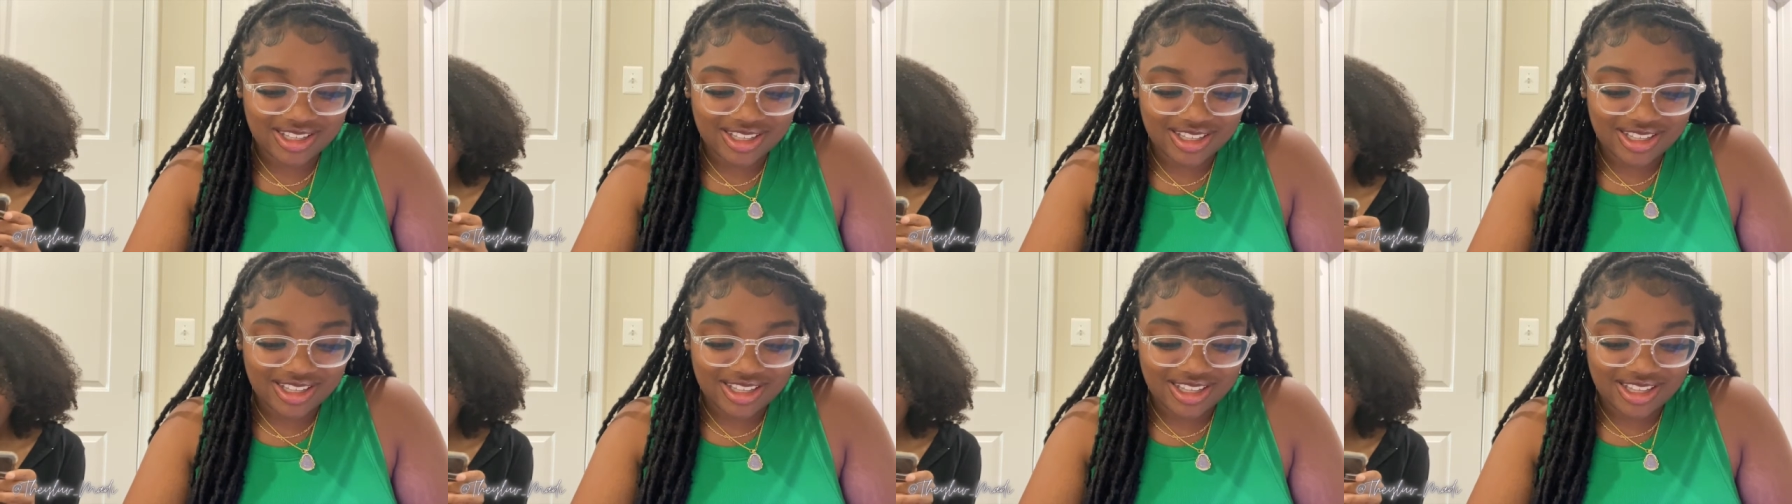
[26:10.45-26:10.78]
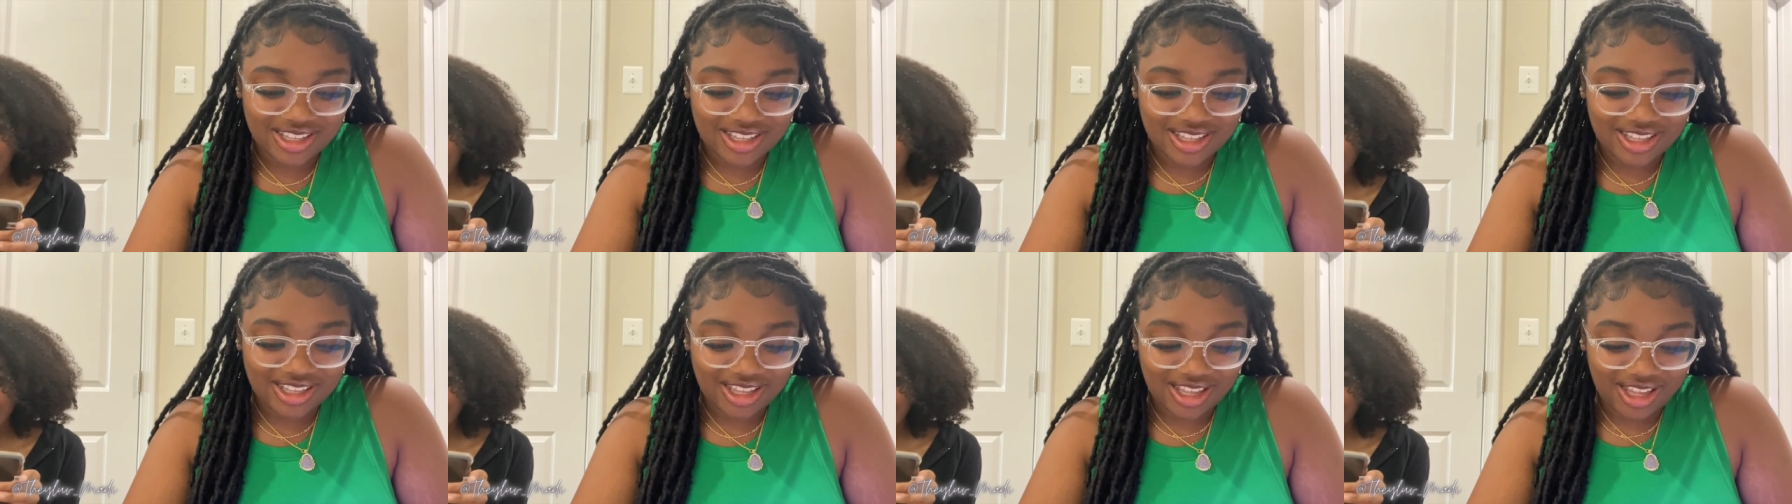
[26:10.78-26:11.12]
What?
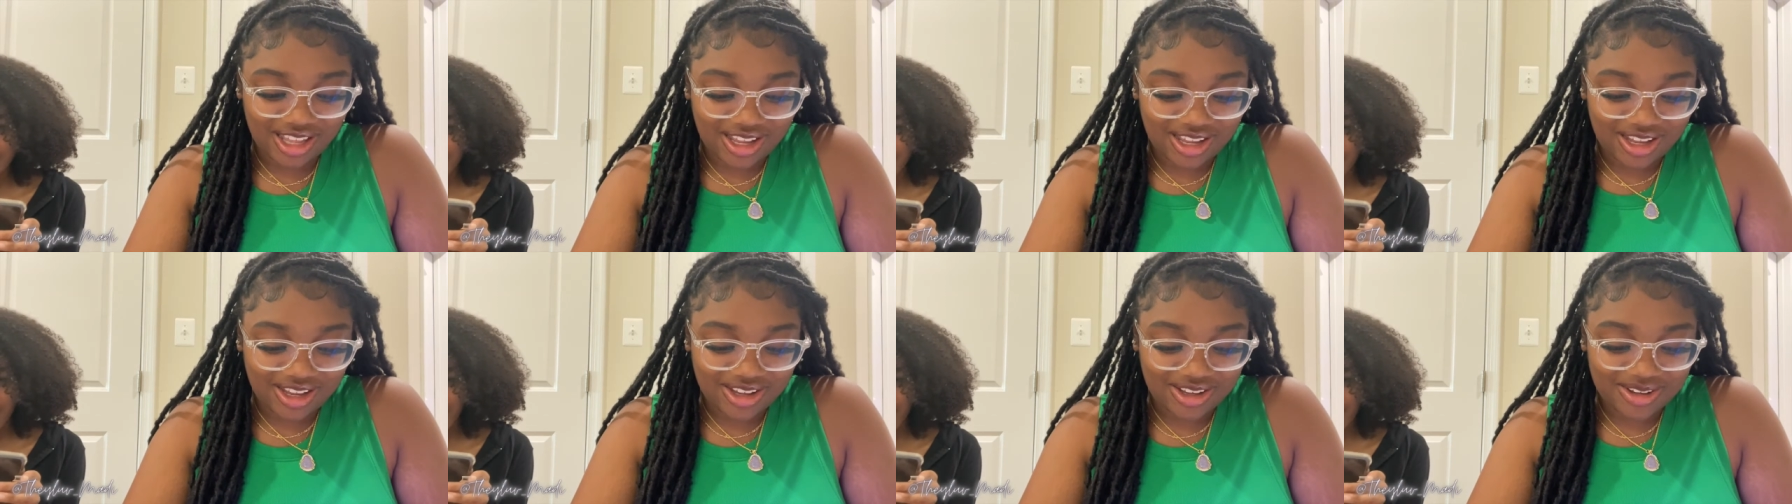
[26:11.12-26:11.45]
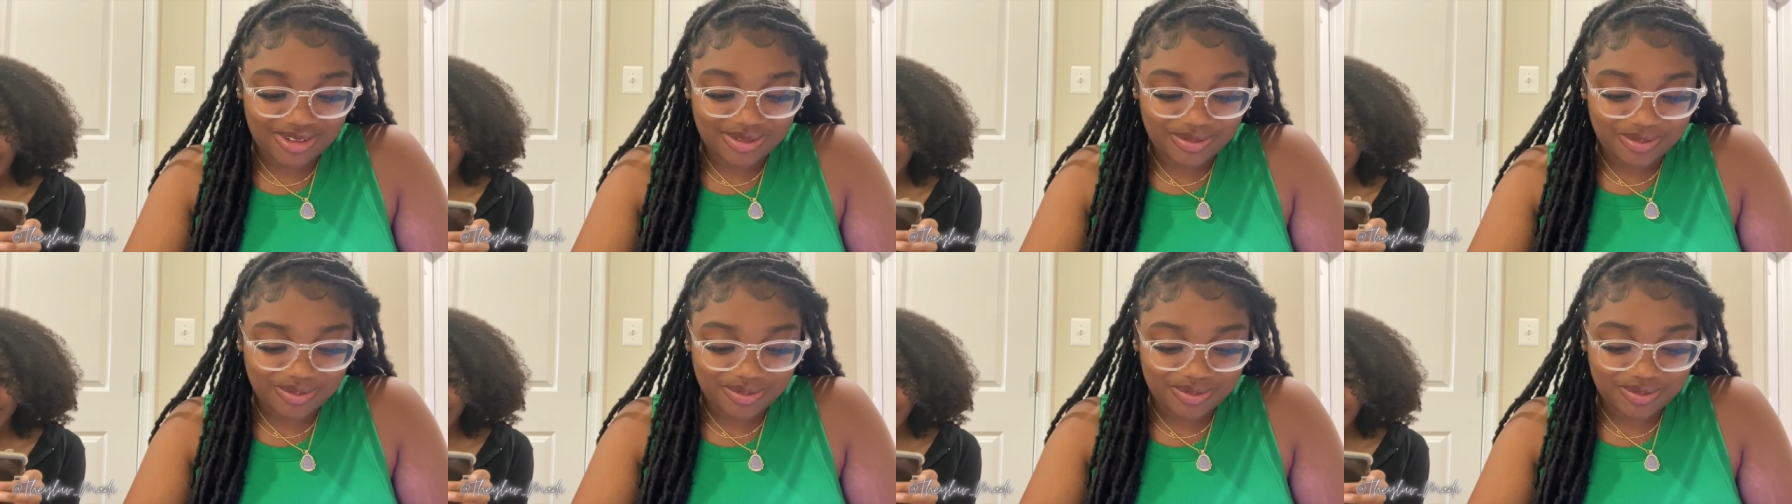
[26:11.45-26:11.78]

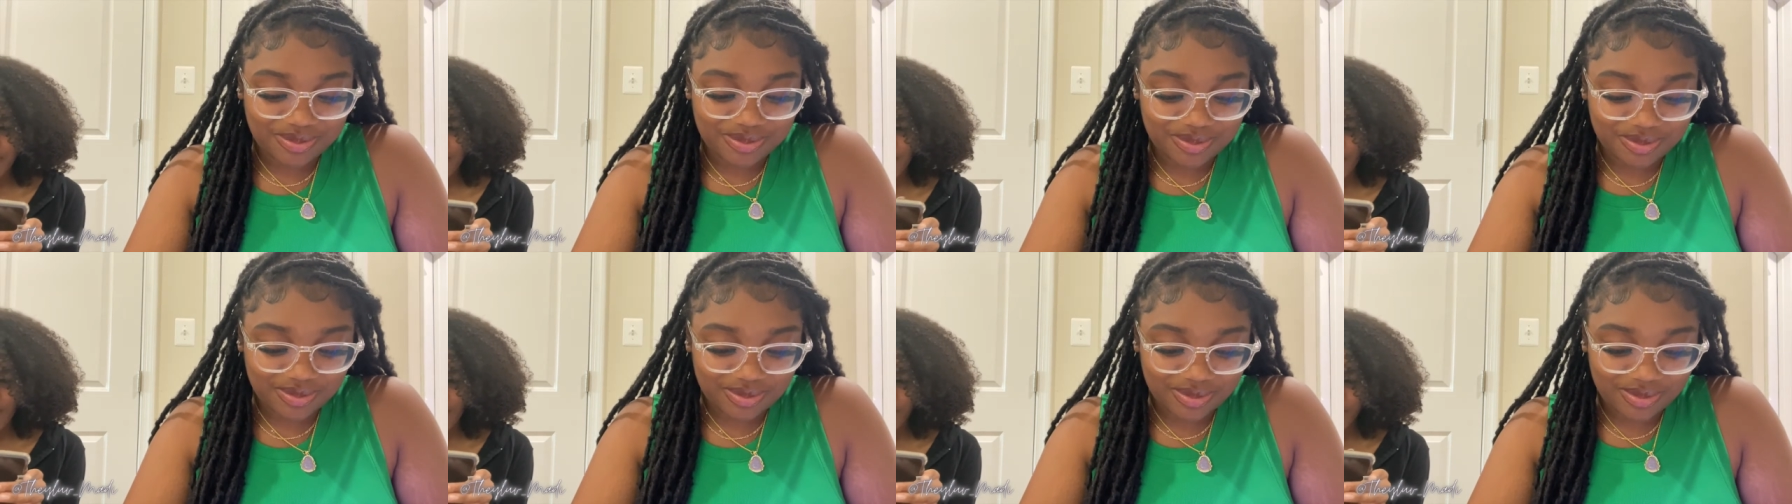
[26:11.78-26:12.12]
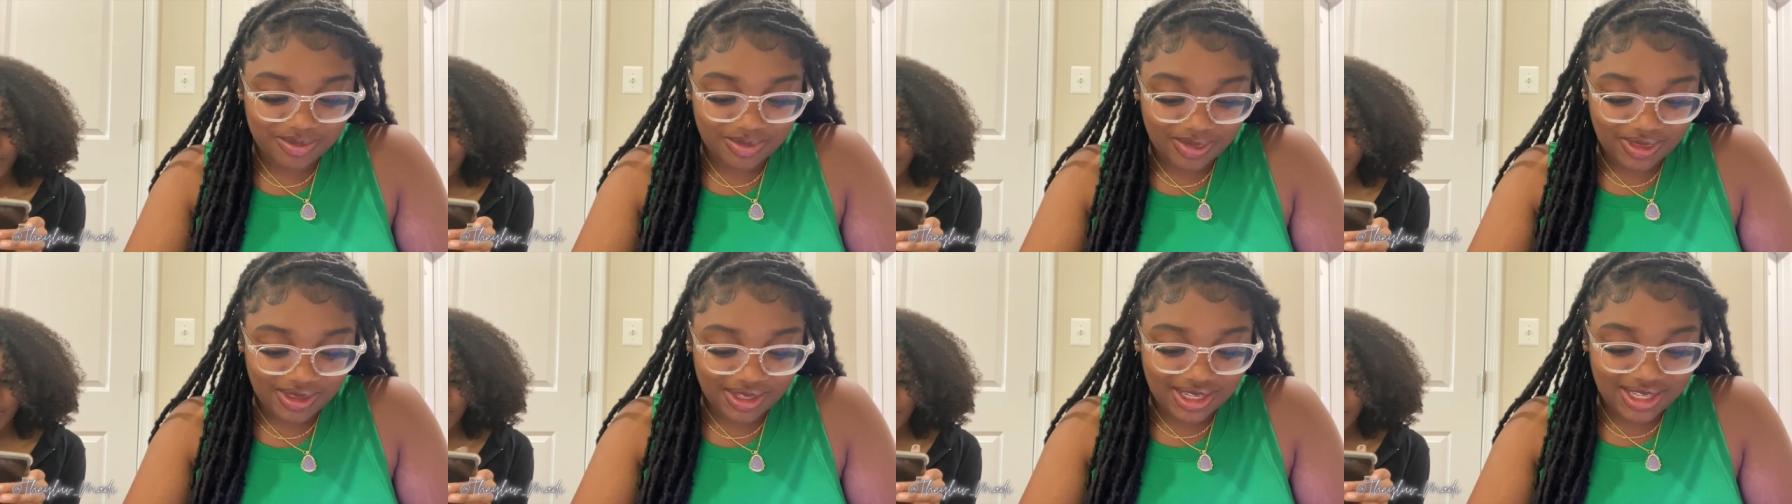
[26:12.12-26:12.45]
Um,
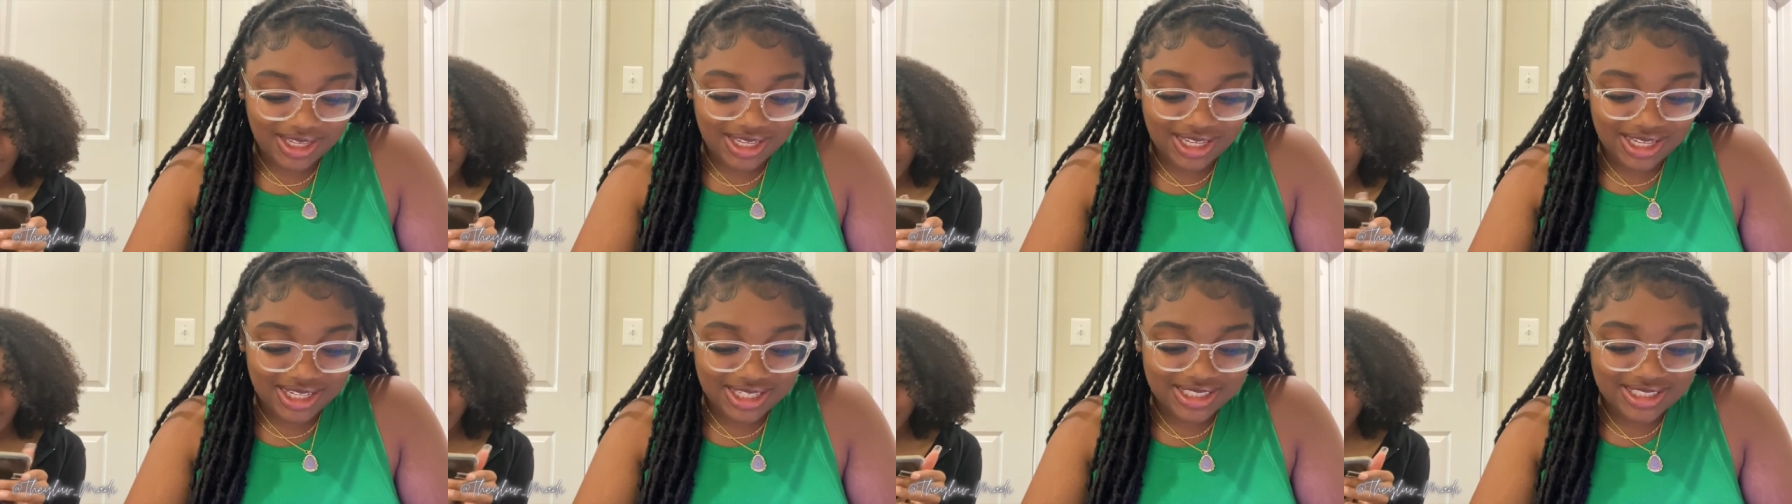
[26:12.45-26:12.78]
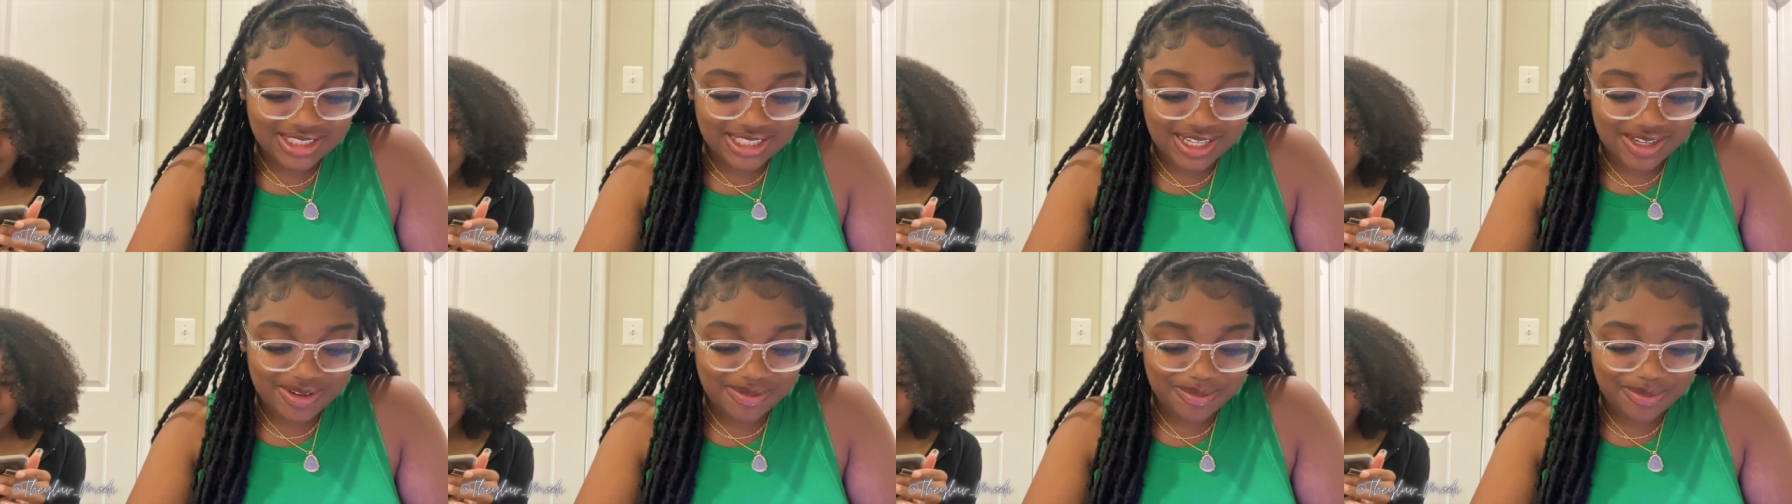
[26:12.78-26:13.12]
he a
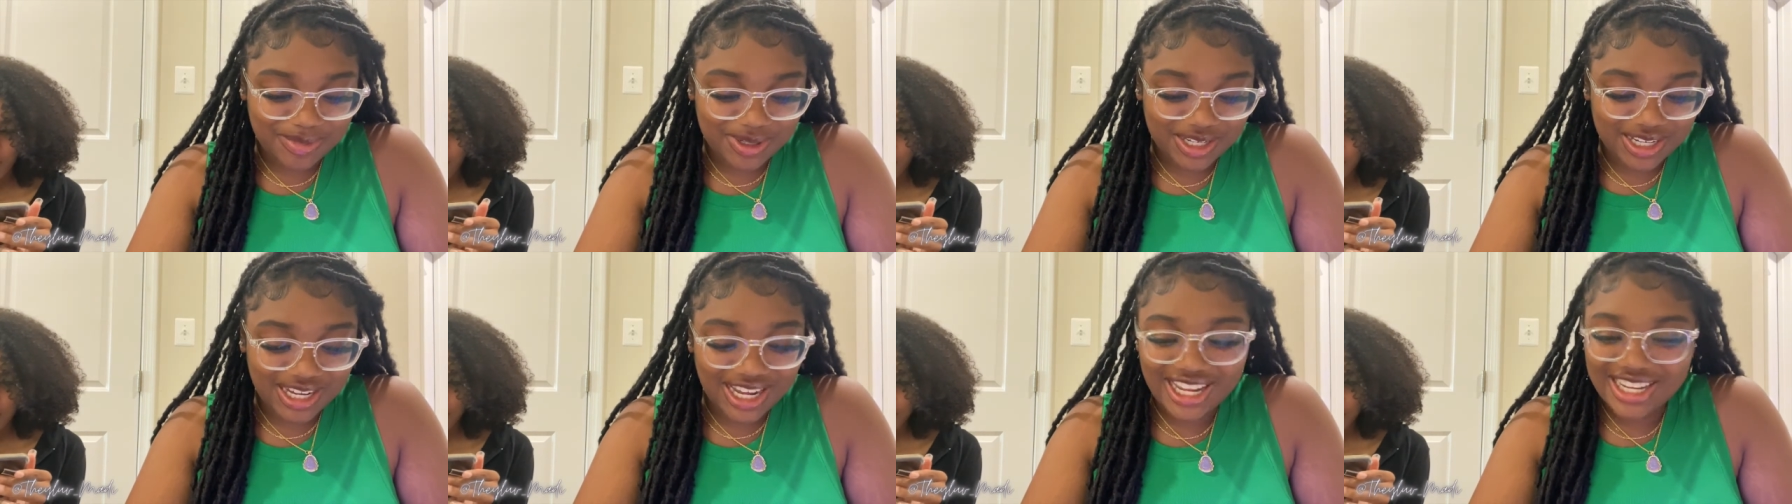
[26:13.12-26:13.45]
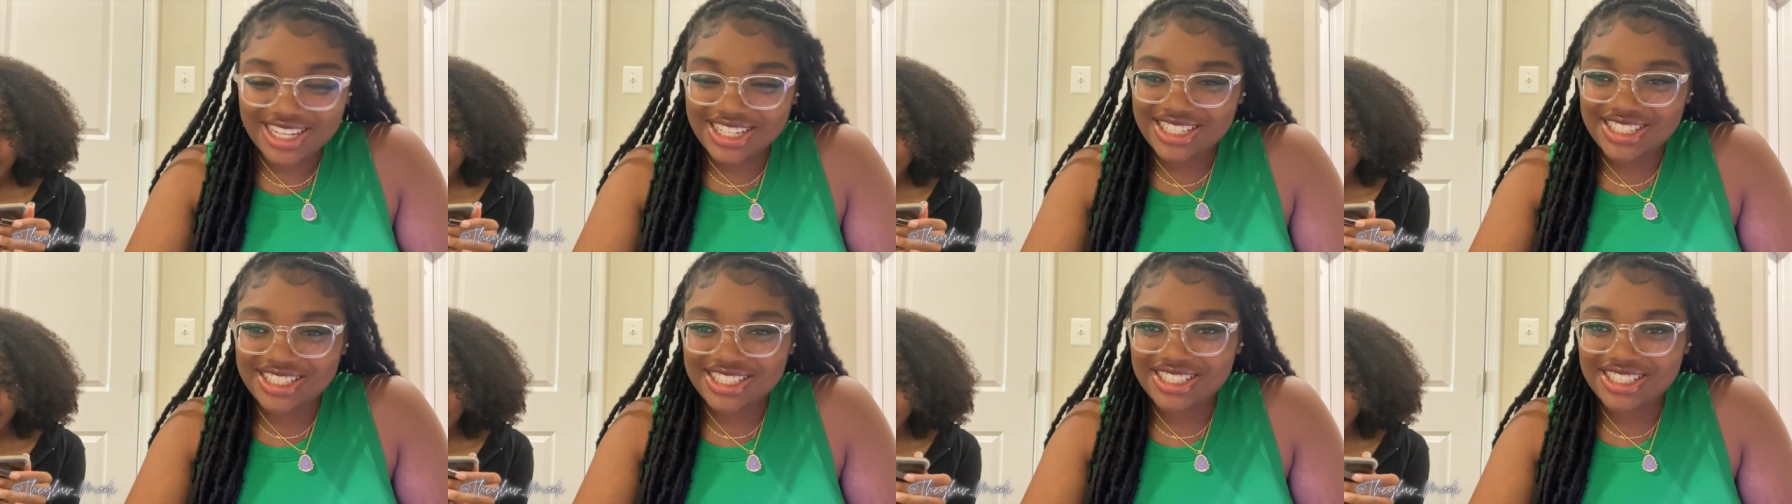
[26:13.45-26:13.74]
ten, but got